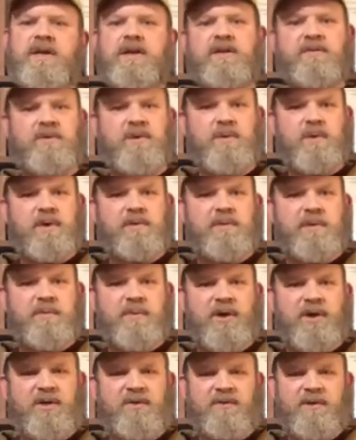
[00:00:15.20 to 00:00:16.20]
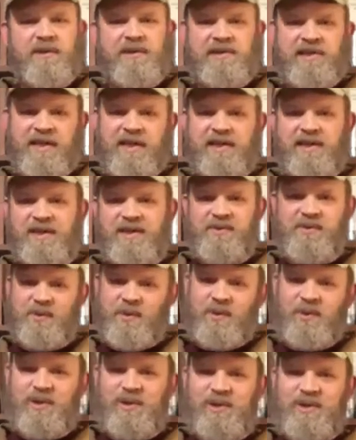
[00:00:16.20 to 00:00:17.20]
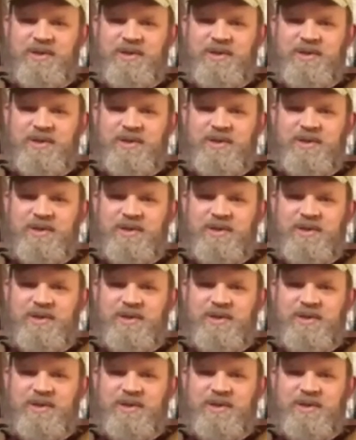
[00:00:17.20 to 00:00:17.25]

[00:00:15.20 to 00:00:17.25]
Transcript: If you want to be part of our daily rolling